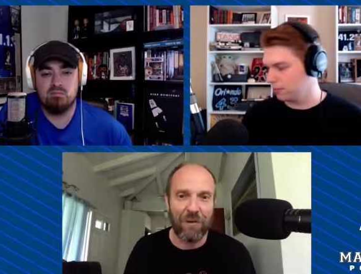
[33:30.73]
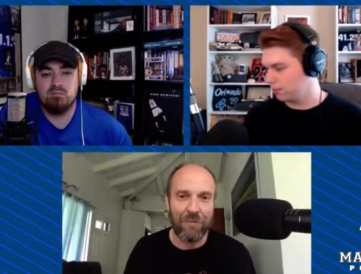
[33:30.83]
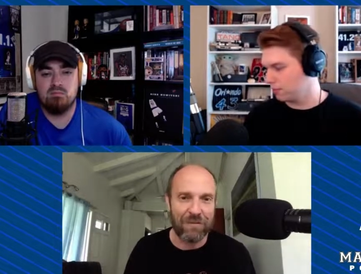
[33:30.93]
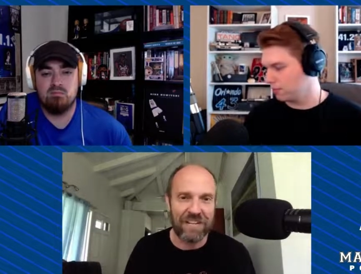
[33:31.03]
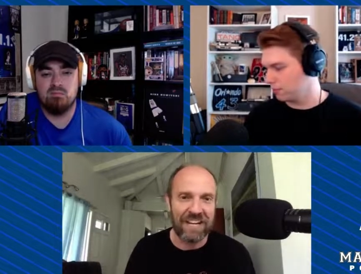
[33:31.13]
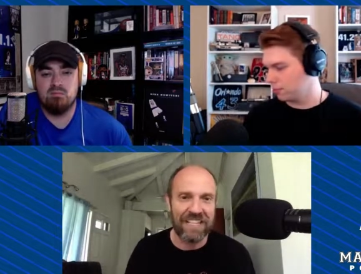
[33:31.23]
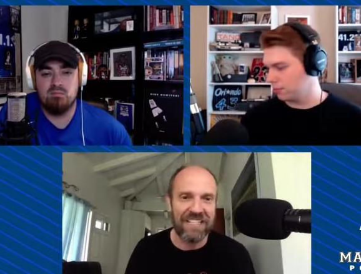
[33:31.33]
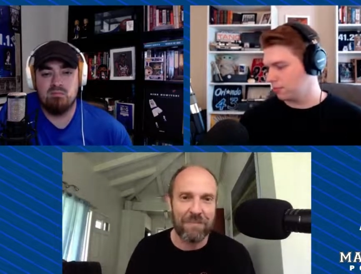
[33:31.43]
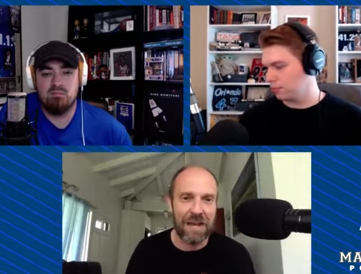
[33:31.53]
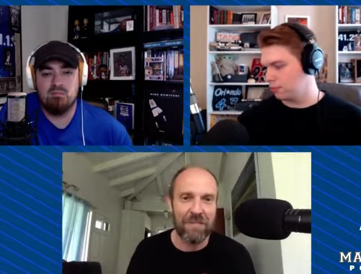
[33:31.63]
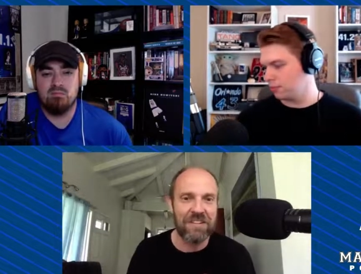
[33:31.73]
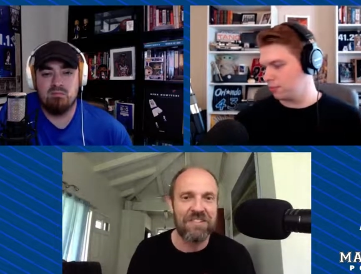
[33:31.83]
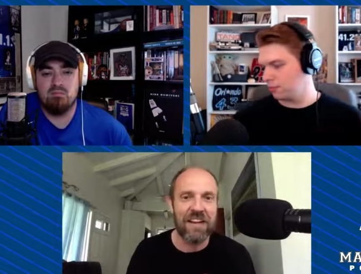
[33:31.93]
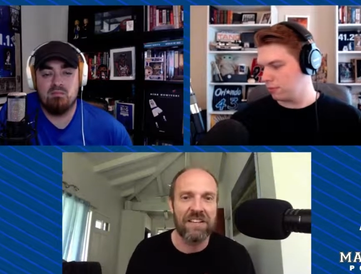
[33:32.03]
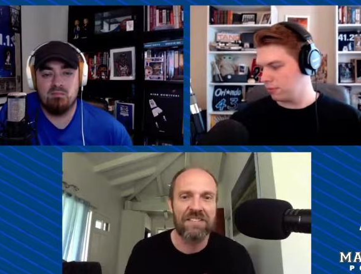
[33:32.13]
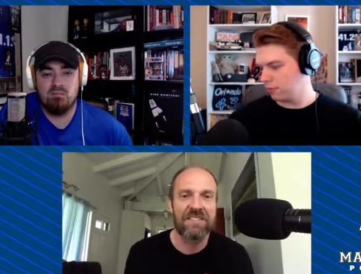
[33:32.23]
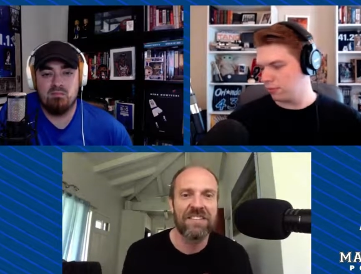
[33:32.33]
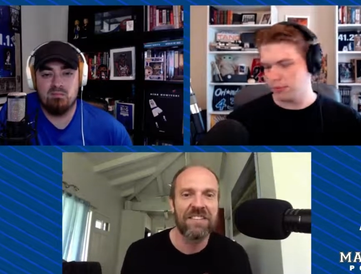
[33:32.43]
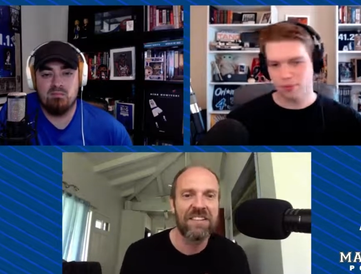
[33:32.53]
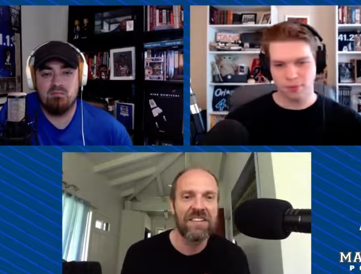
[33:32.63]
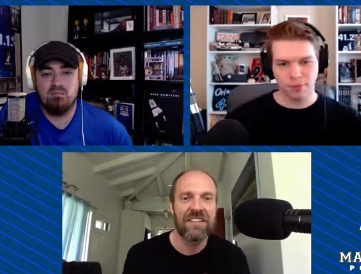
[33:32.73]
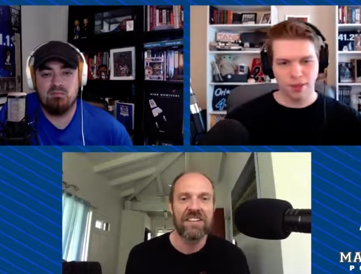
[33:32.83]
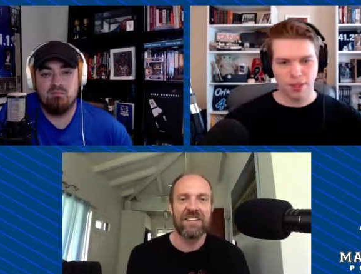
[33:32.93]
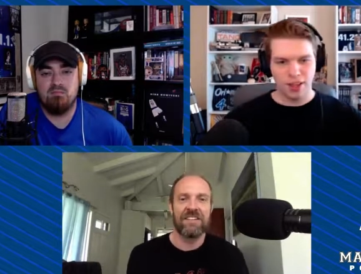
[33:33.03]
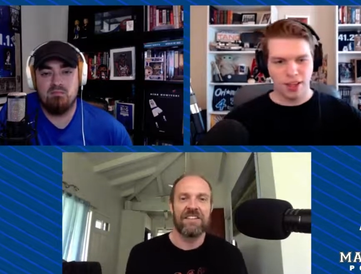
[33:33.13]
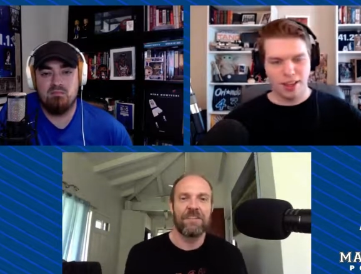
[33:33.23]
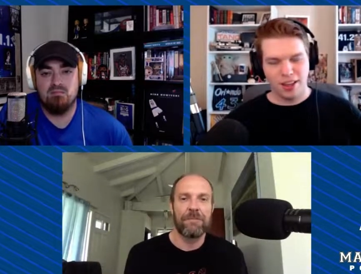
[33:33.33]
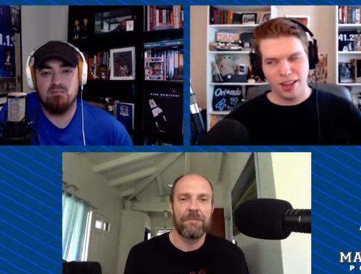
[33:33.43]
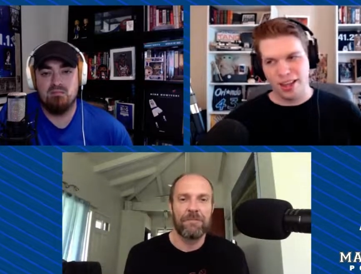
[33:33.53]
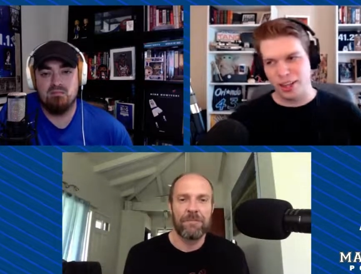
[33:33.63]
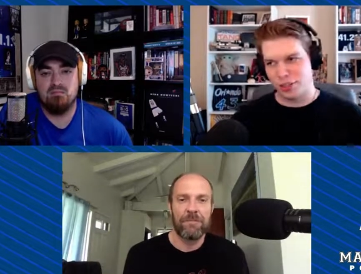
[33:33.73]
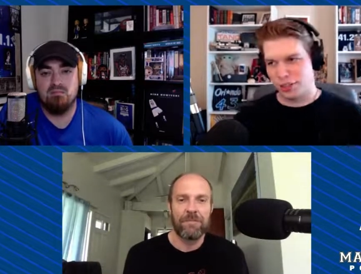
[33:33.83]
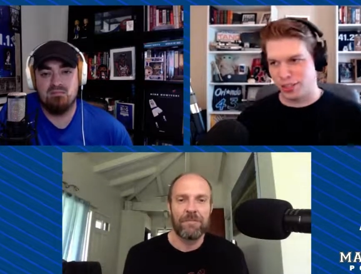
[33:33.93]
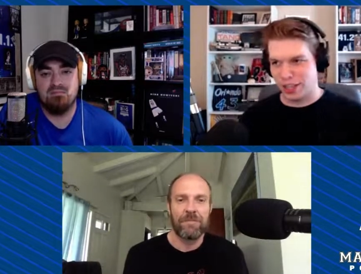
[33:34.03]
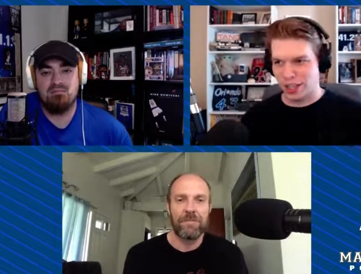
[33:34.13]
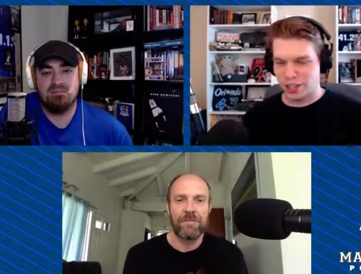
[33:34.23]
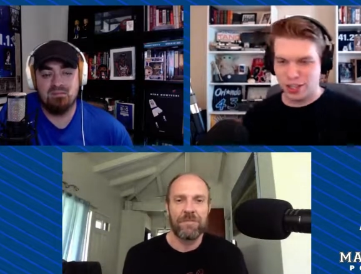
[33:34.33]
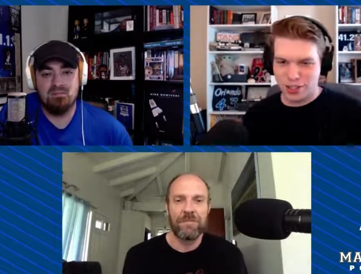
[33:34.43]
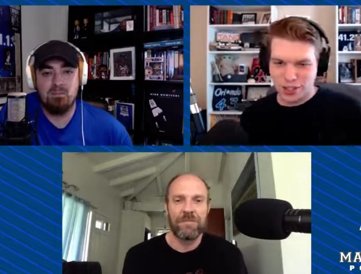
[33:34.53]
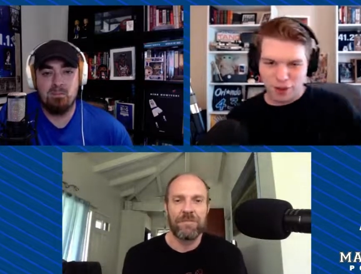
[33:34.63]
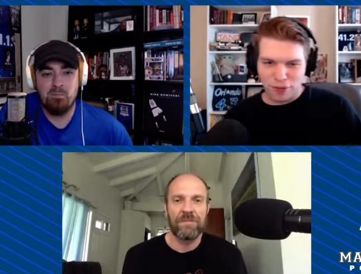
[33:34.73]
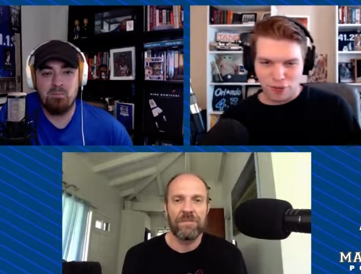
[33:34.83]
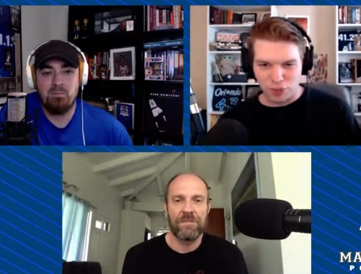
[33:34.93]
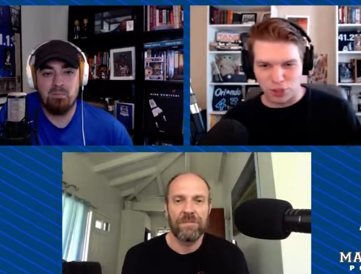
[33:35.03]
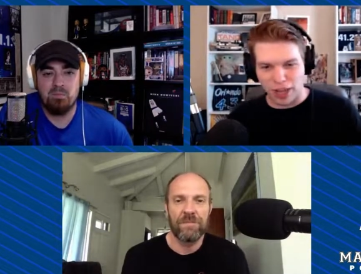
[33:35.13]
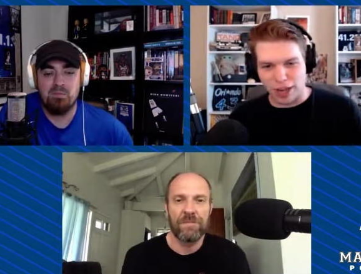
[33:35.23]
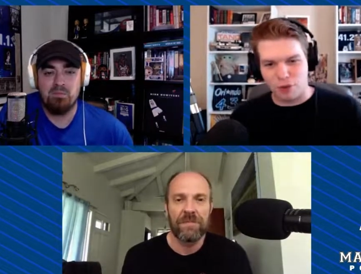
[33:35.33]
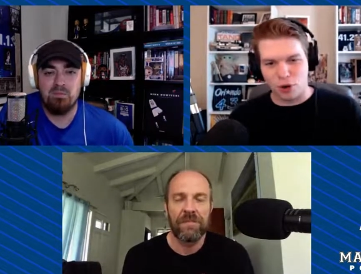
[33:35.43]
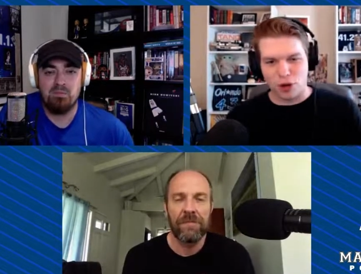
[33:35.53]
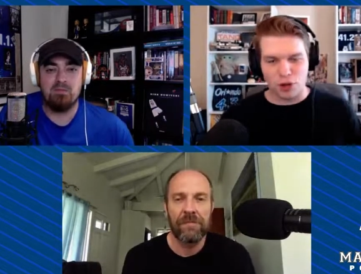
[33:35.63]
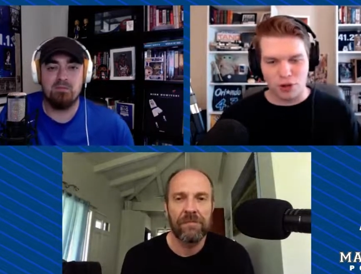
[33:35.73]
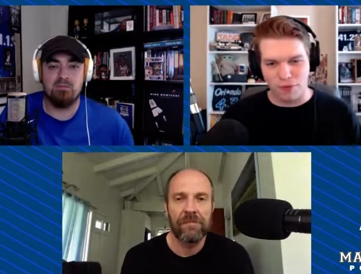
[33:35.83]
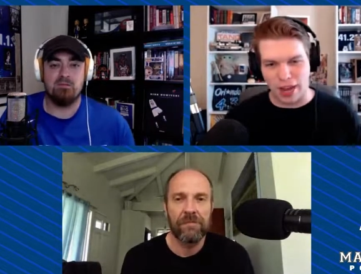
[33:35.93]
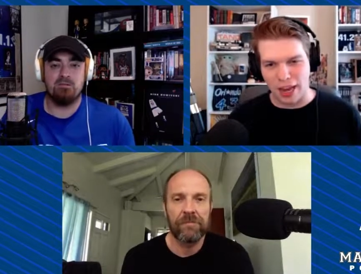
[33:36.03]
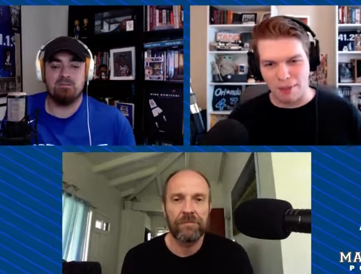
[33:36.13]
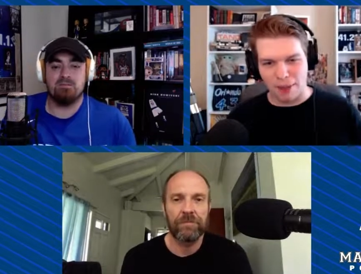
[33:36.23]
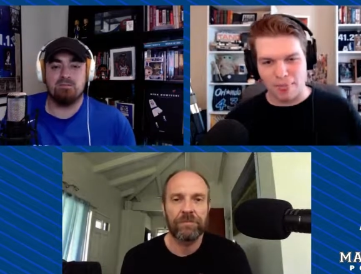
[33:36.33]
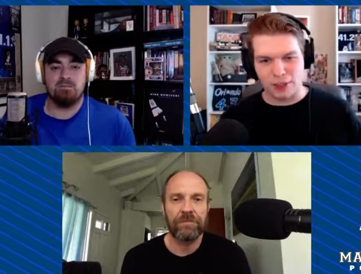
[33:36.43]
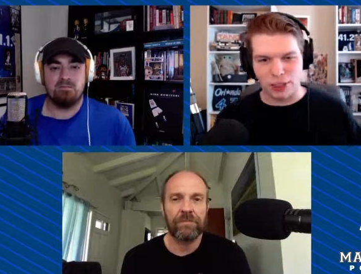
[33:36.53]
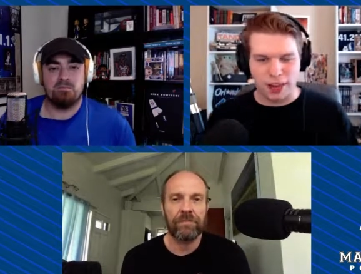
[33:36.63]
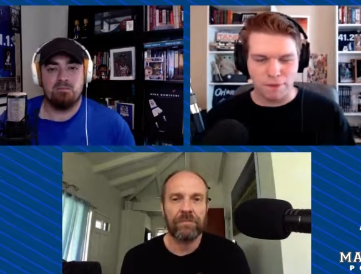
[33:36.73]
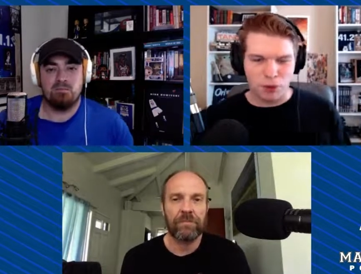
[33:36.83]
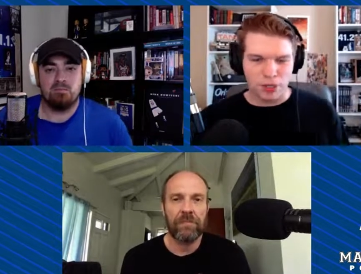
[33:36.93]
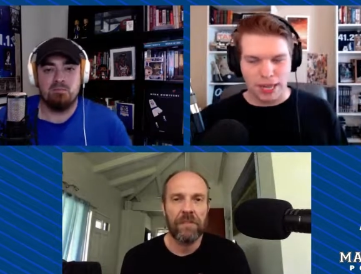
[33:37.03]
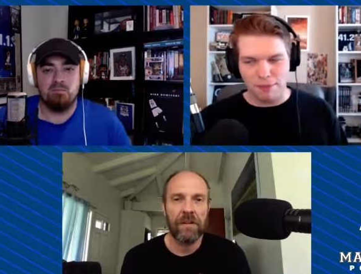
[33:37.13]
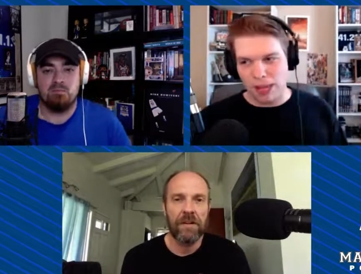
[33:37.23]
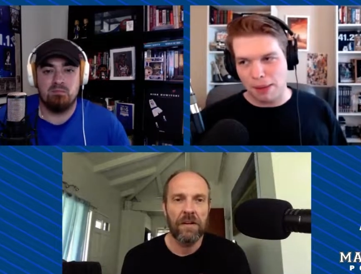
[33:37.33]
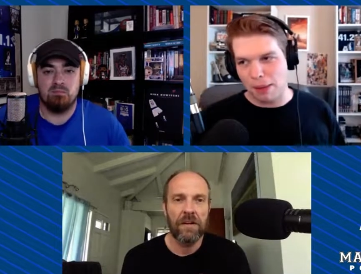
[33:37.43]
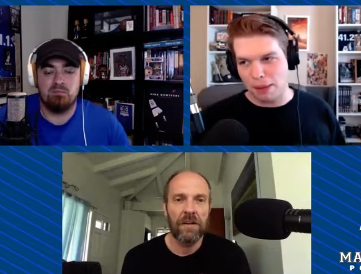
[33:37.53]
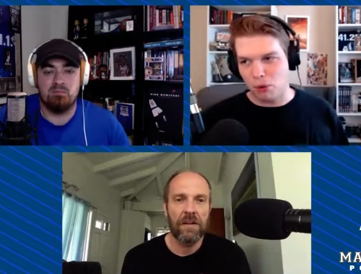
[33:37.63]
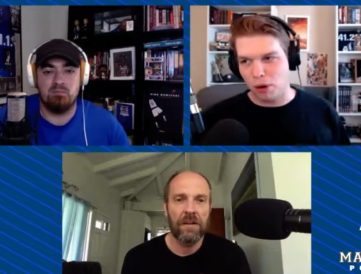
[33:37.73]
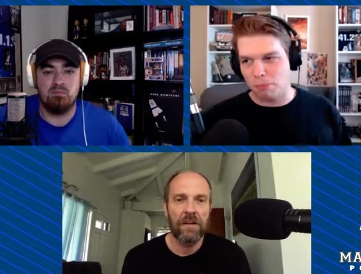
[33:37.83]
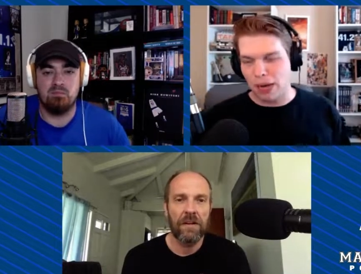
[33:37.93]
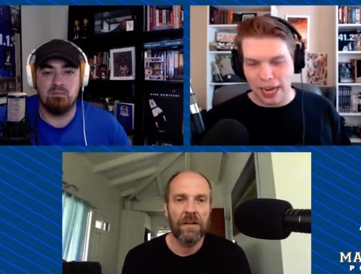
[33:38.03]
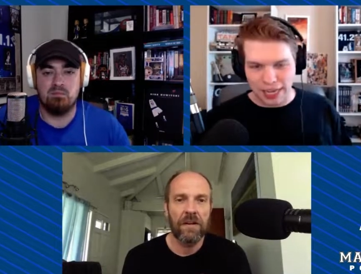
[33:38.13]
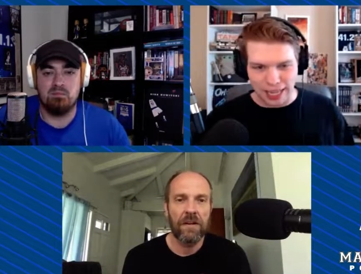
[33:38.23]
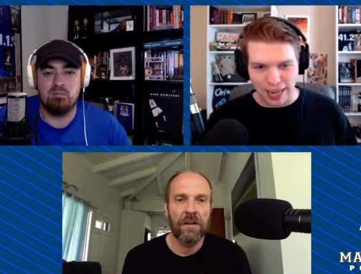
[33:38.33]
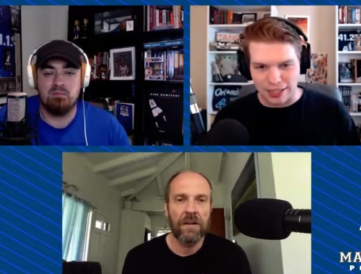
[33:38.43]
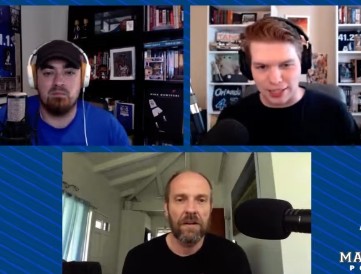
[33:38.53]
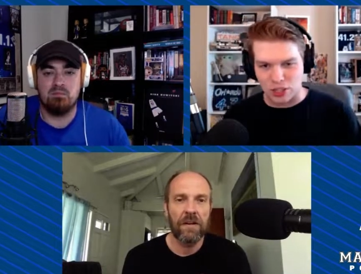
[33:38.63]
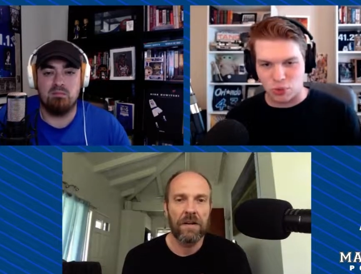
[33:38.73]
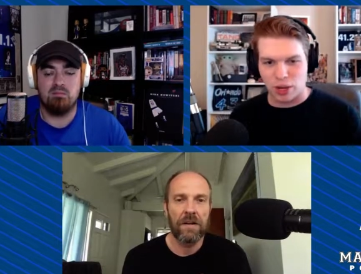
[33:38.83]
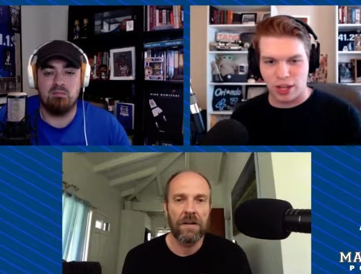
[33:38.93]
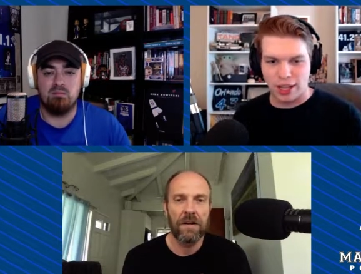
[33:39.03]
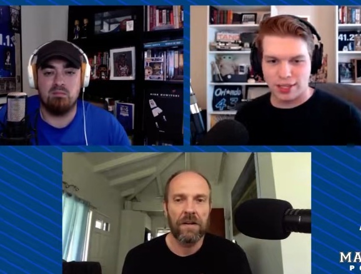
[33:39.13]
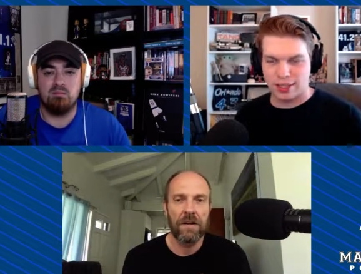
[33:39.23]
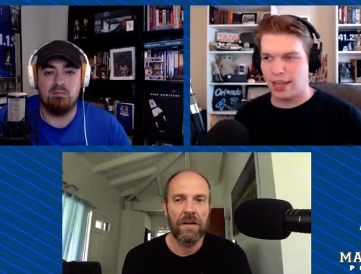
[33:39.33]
Speaker 1: for Porzingis that made much sense.
Speaker 2: Interesting. Good stuff from Chad Ford. You can find him on the Chad Ford's NBA Big Board podcast as well as uh,